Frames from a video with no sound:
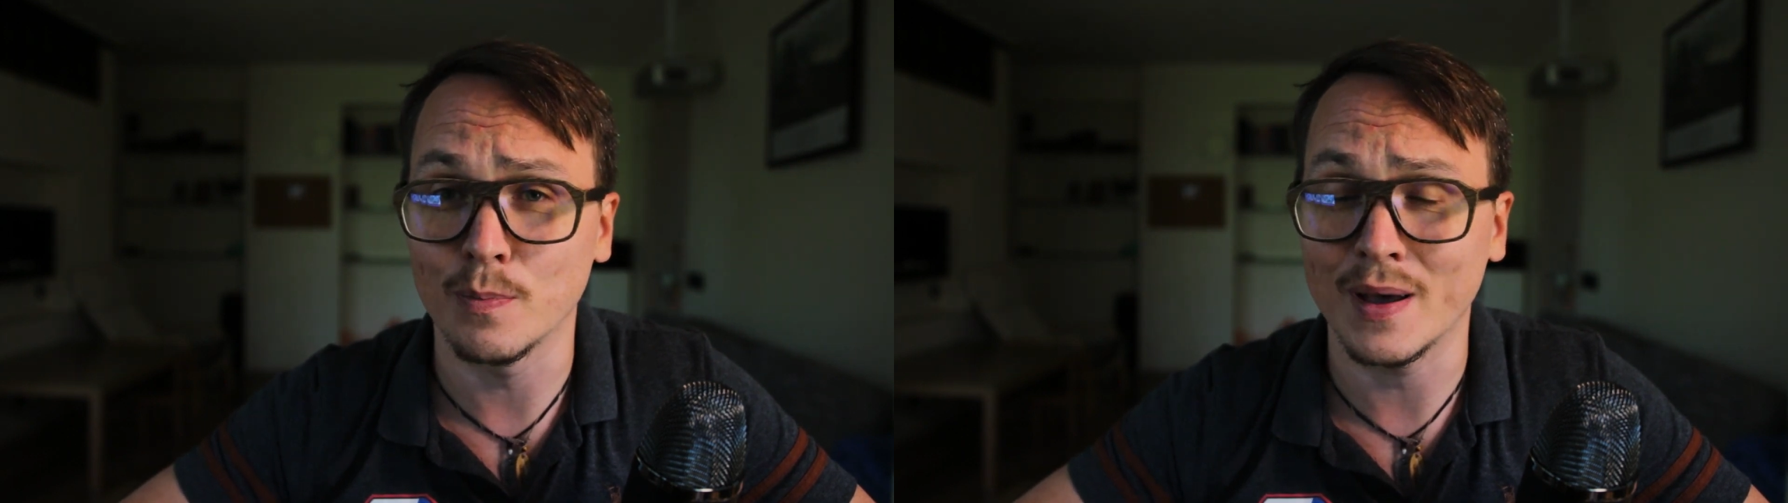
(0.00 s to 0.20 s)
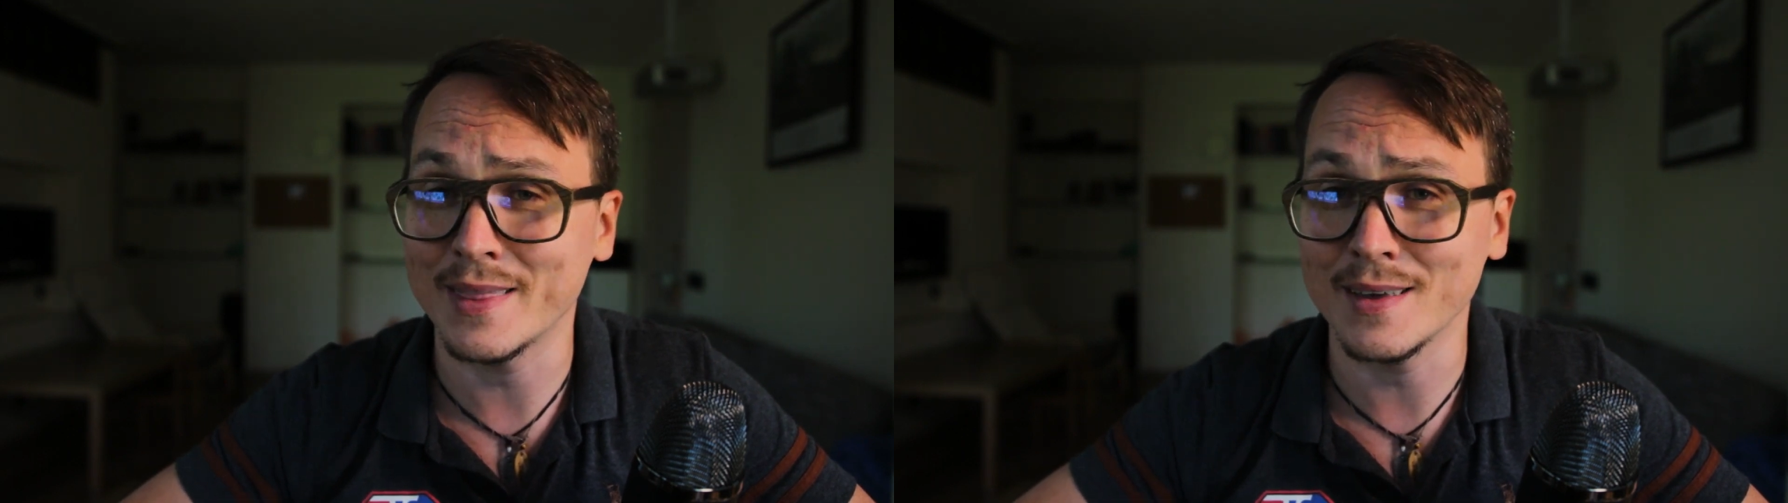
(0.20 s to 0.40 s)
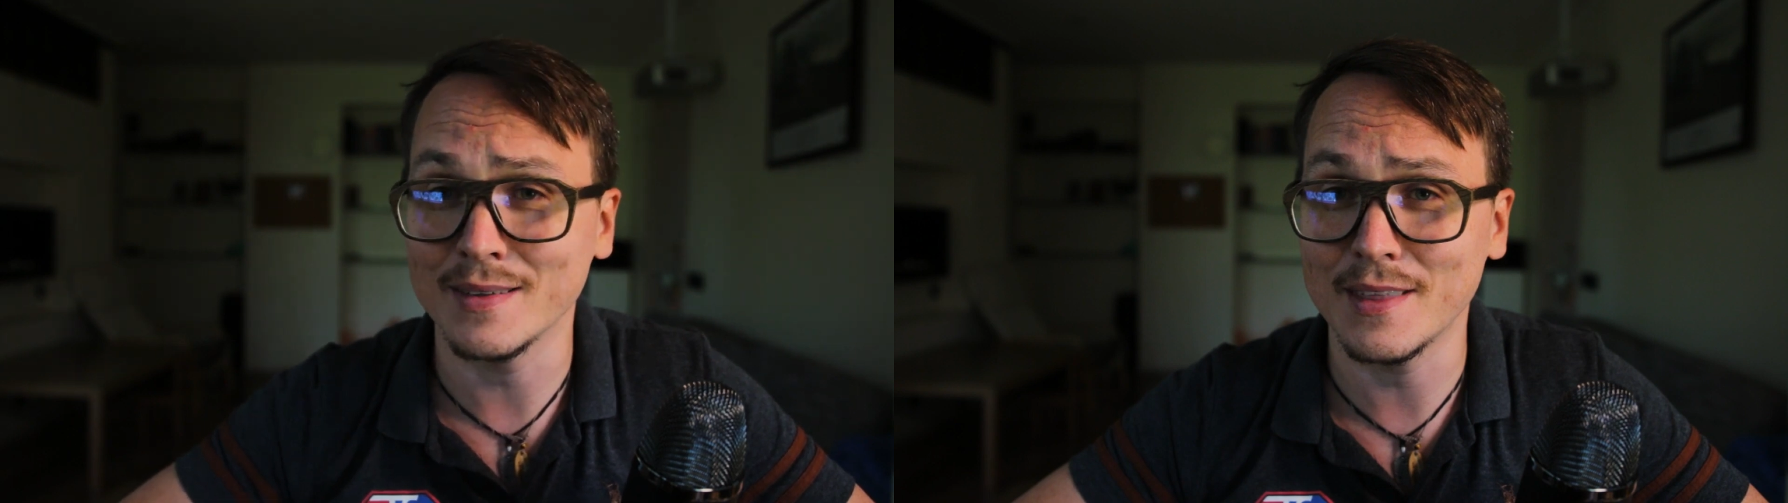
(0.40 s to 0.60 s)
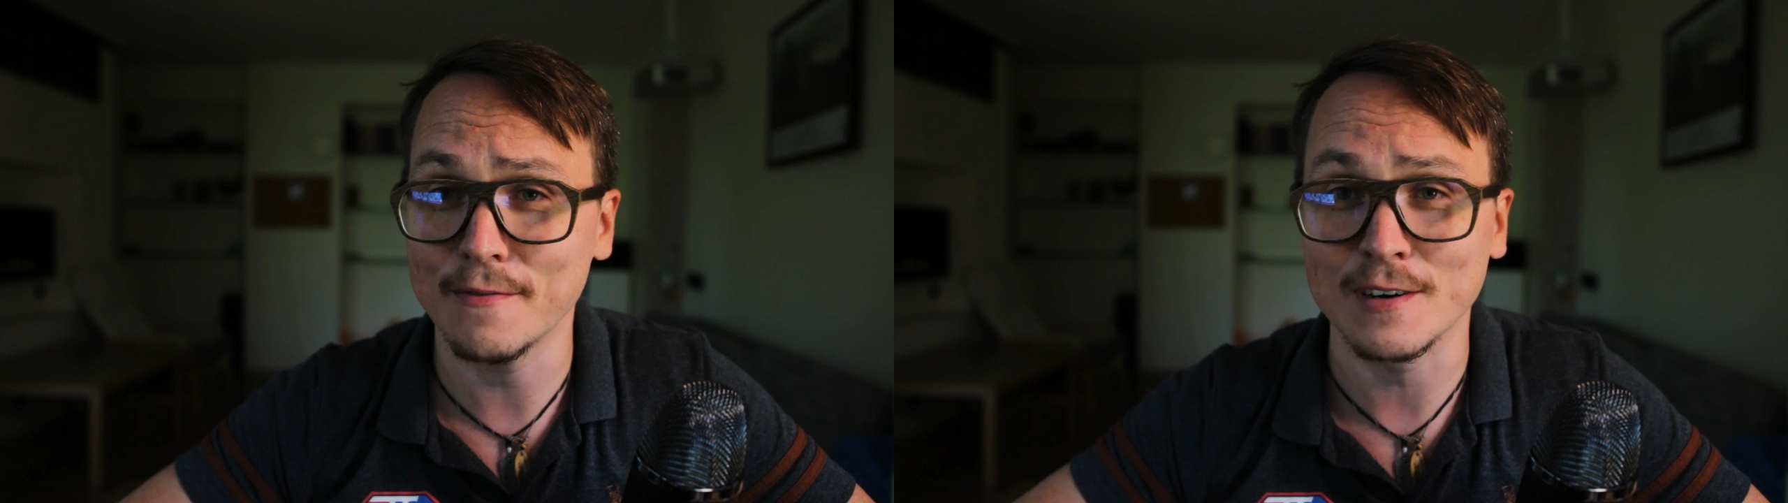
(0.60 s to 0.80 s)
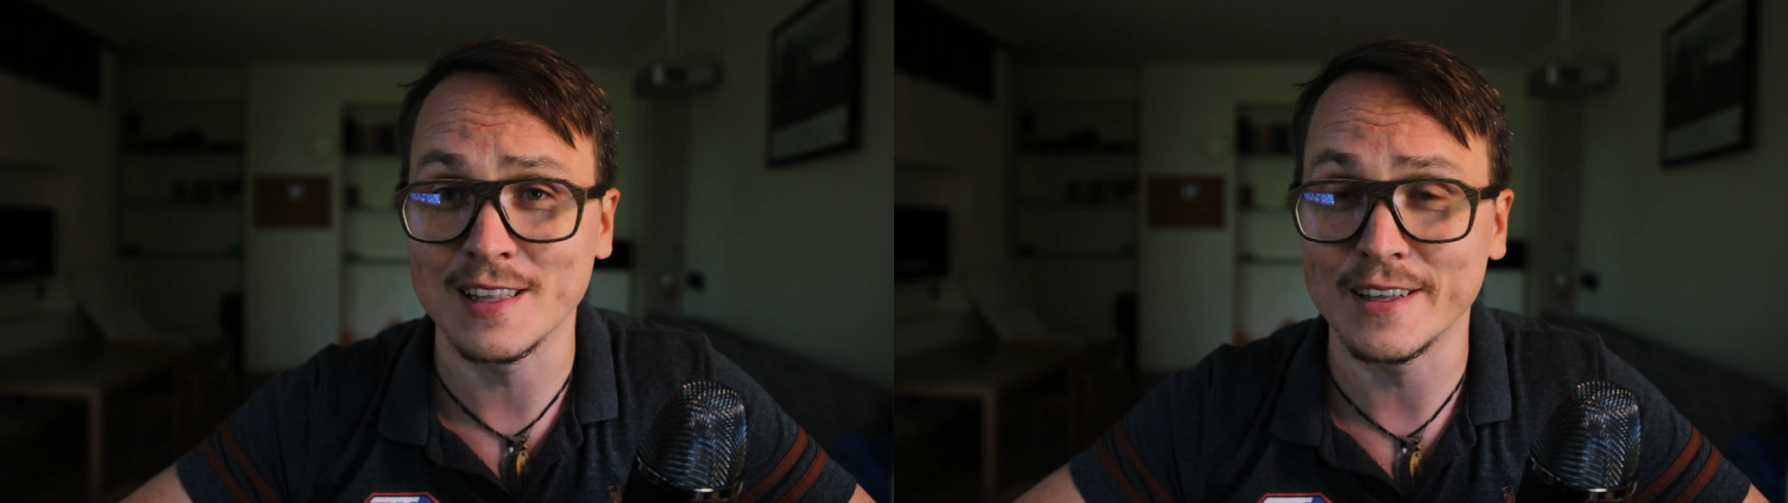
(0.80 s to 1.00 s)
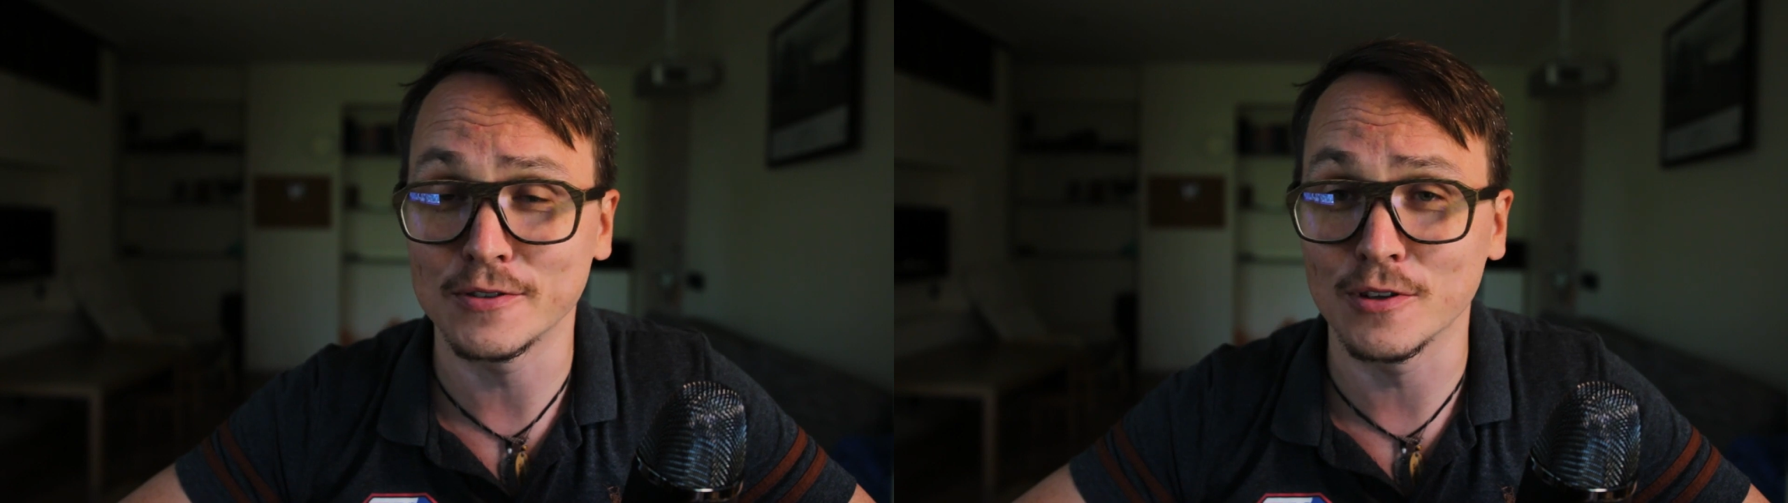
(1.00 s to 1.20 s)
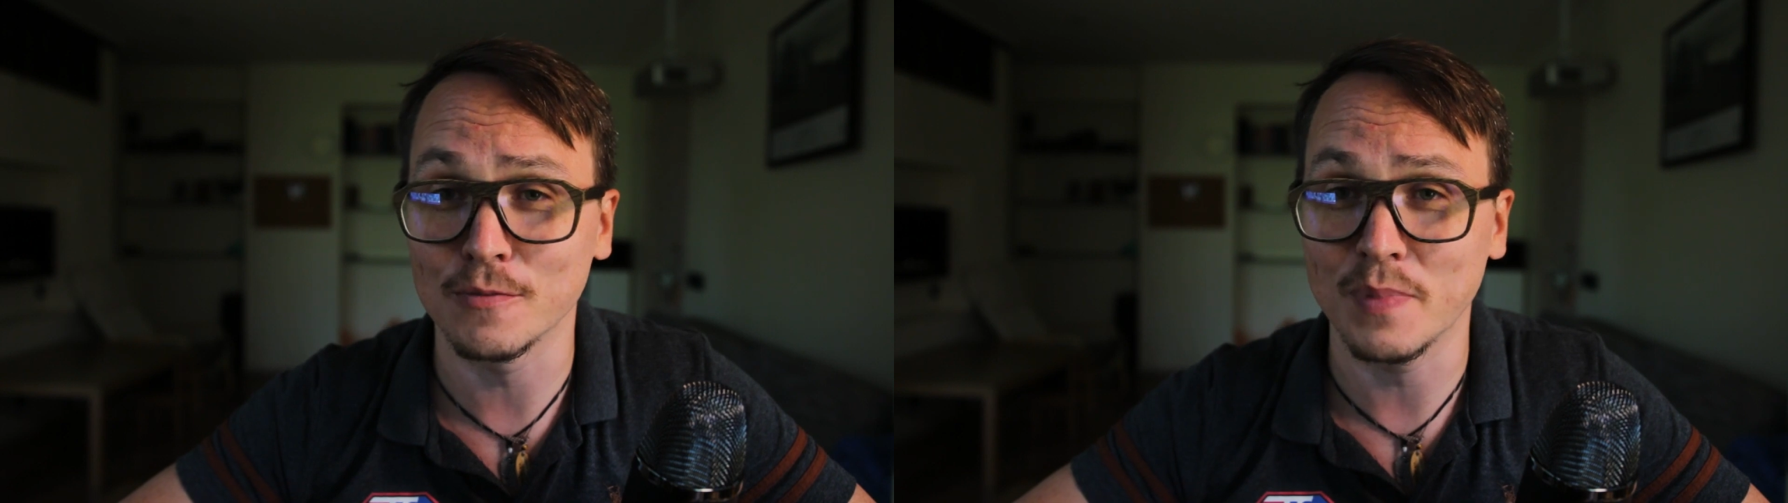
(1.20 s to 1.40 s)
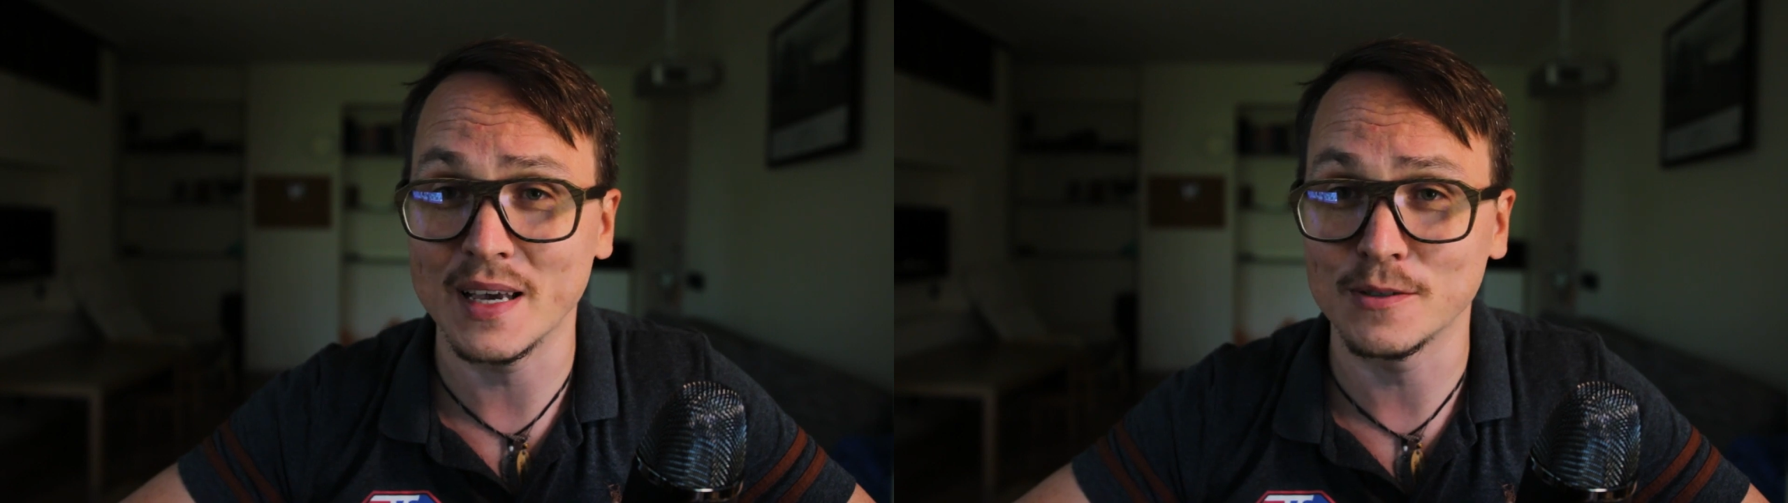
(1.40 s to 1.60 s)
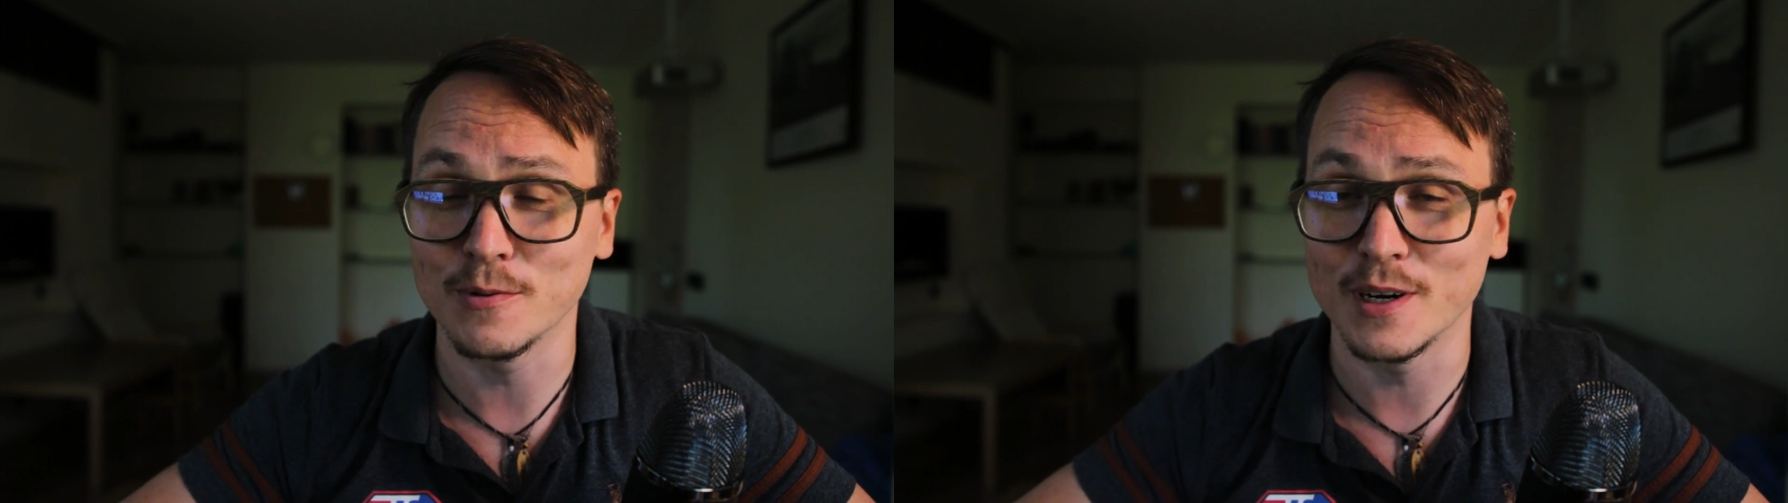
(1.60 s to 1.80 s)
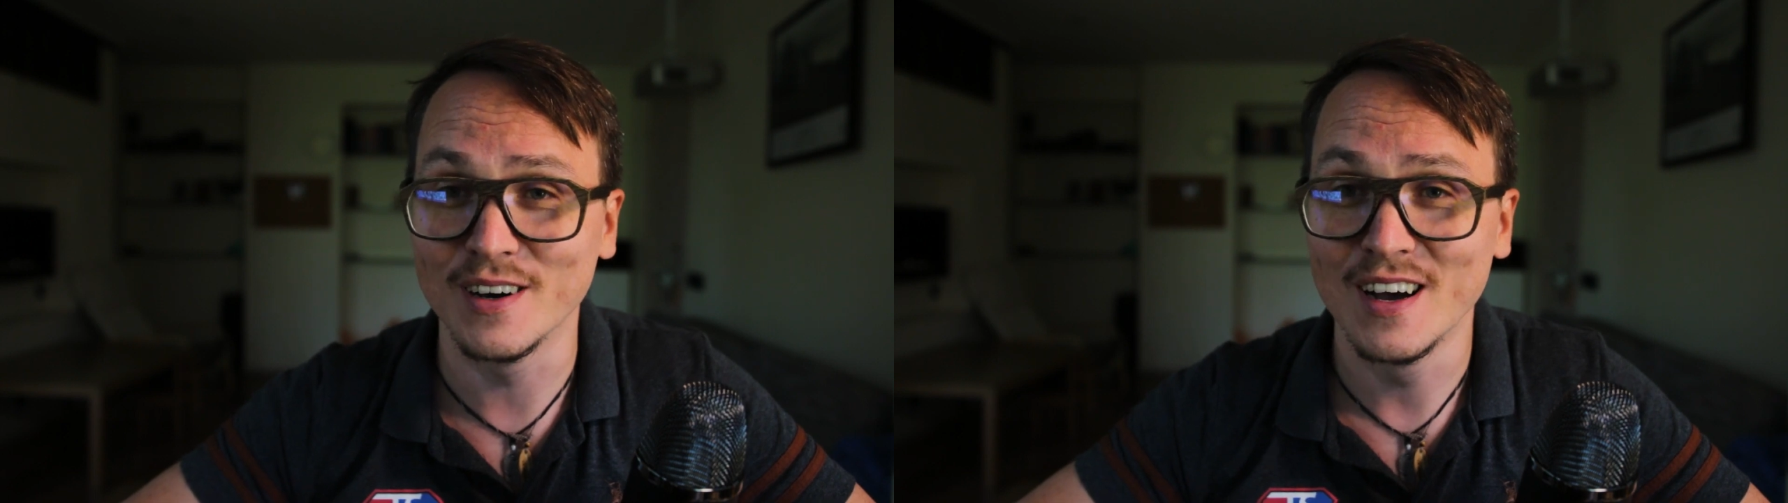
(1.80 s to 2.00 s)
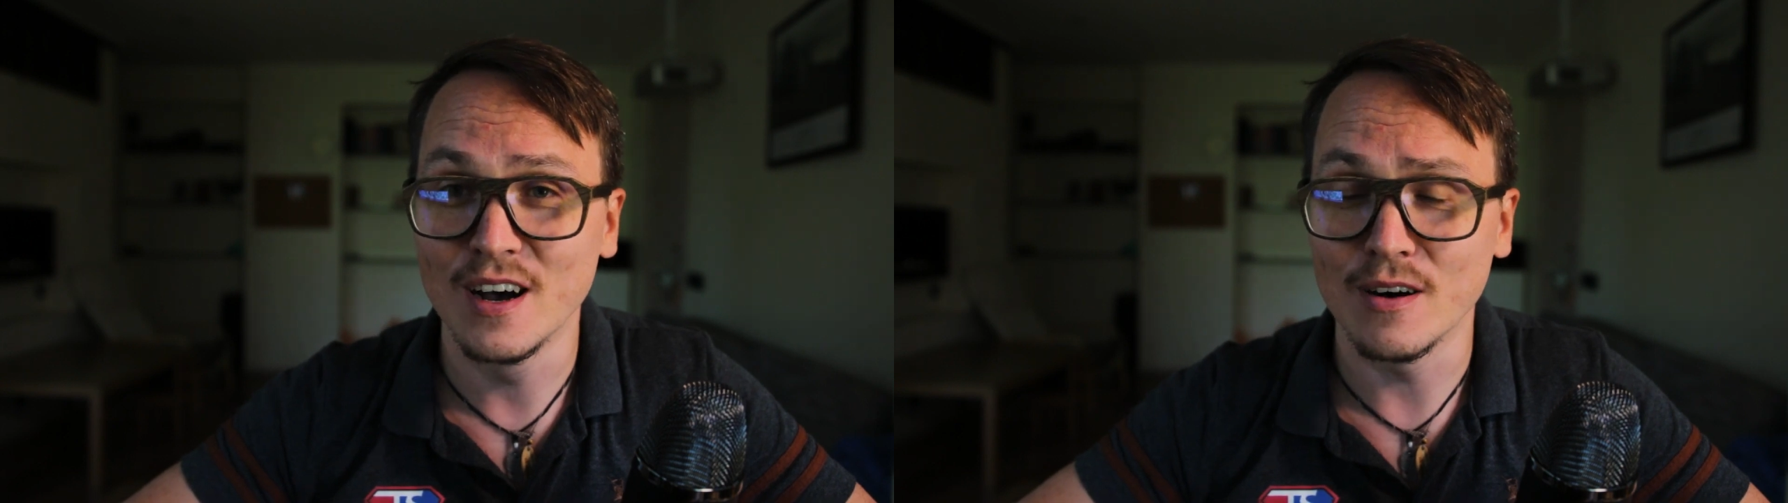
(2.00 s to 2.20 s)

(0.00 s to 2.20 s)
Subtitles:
But definitely it's not a place where you,